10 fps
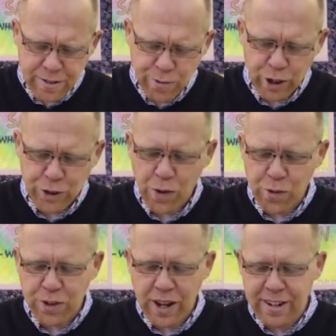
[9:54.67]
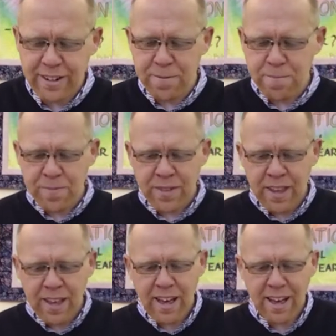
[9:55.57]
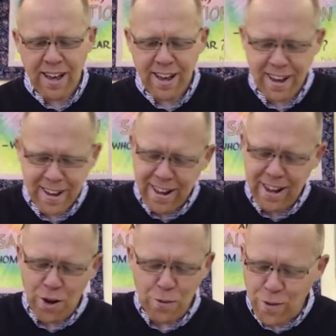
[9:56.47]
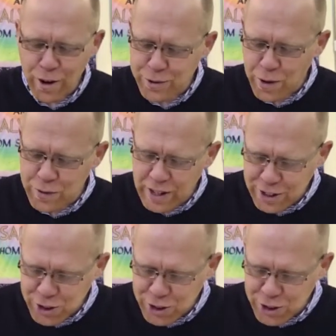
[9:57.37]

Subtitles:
Verse 15, I love verse 15.